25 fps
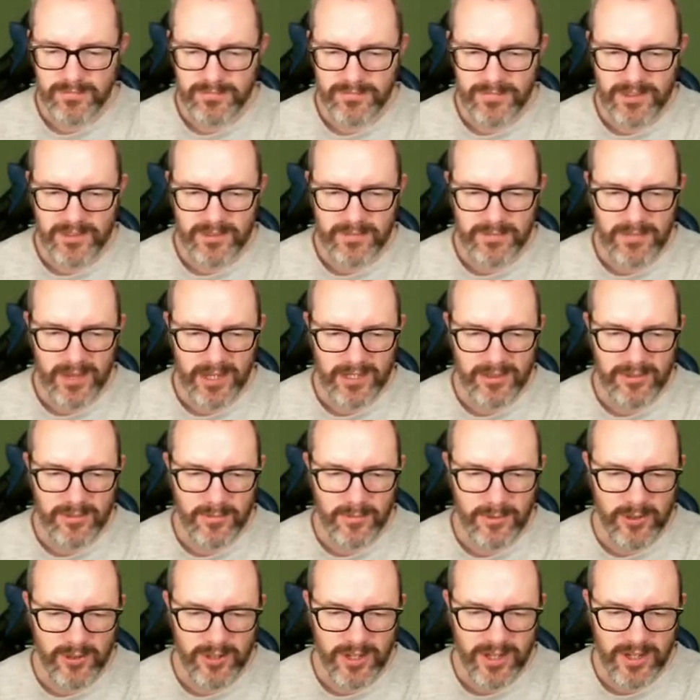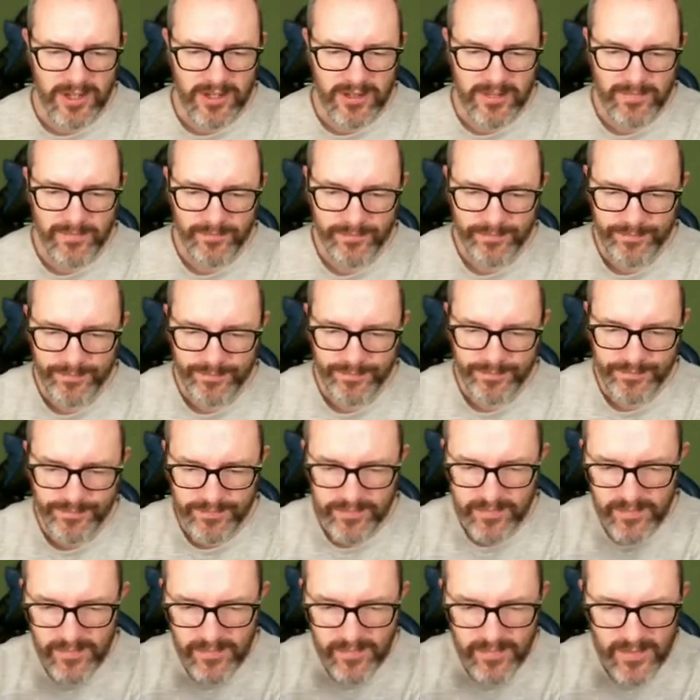smacks one in
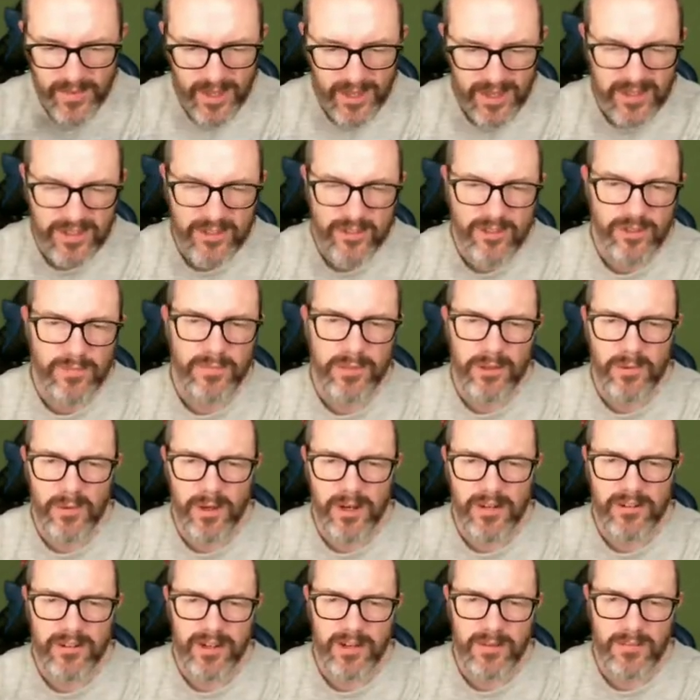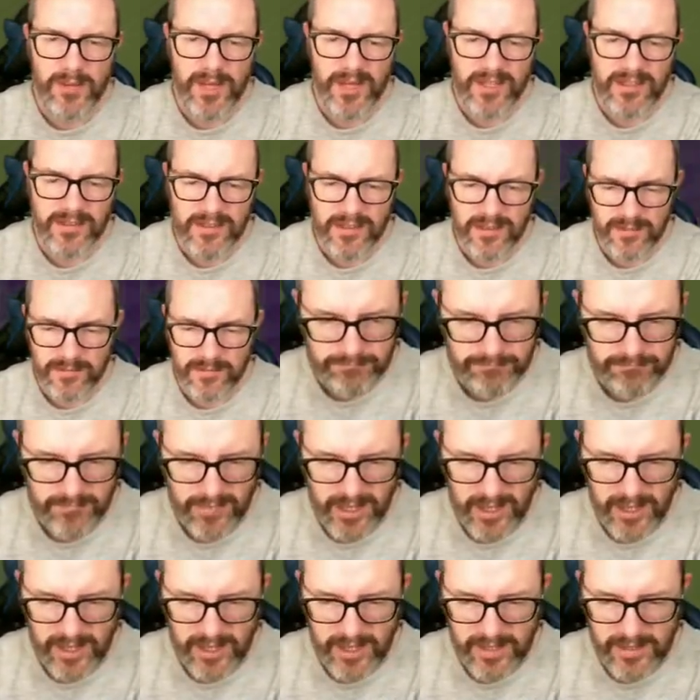he should be wearing a mask.
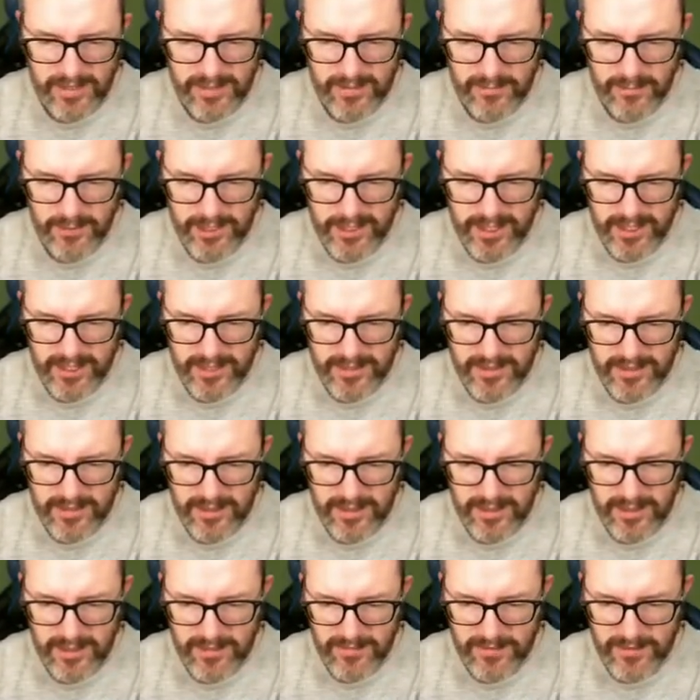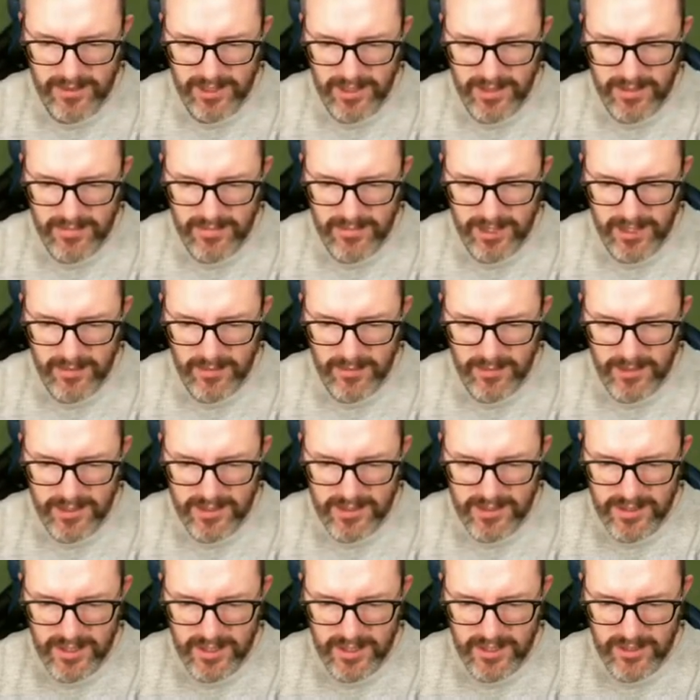And we're getting to half time now with a
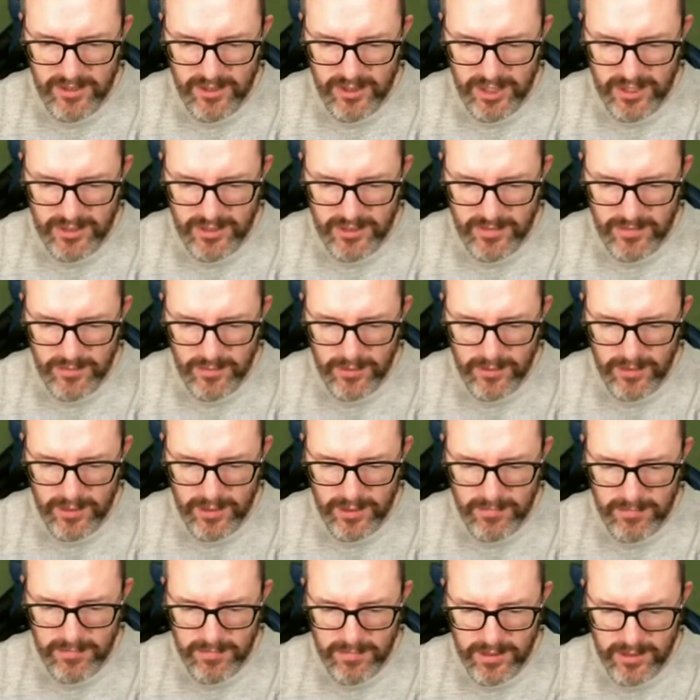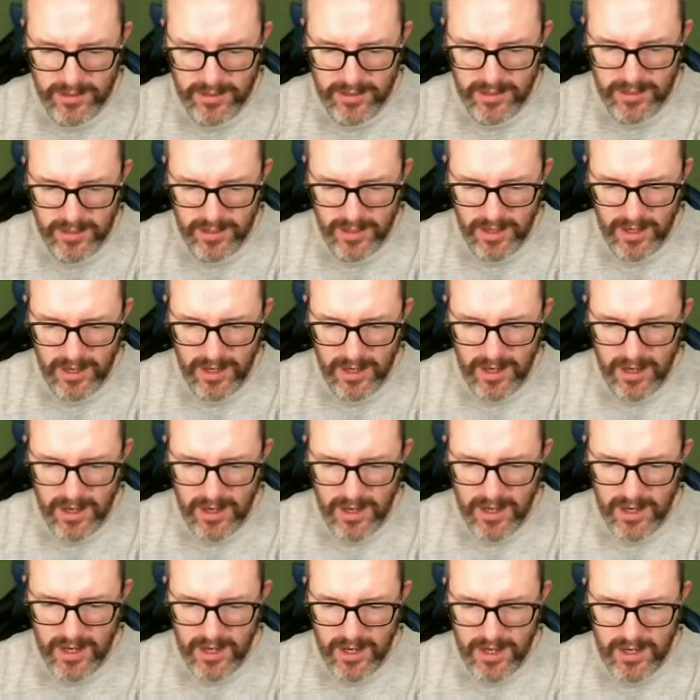second chance for them, but
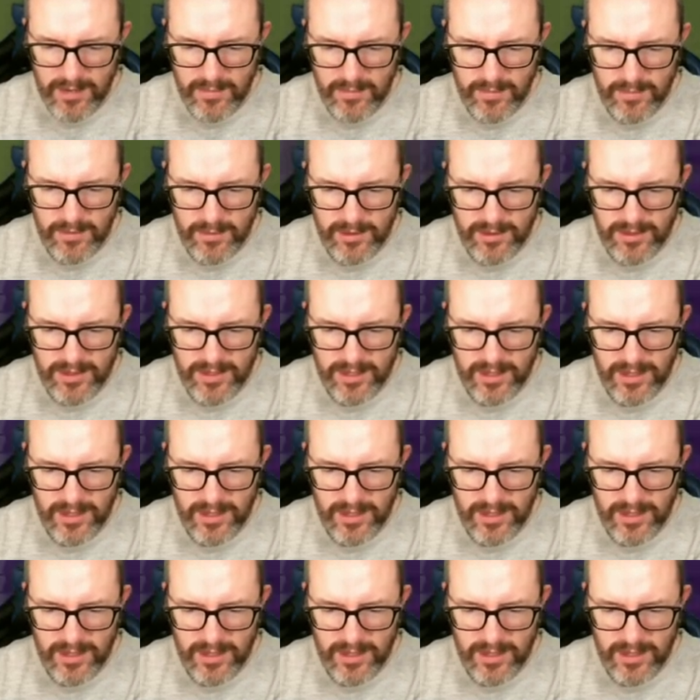it was.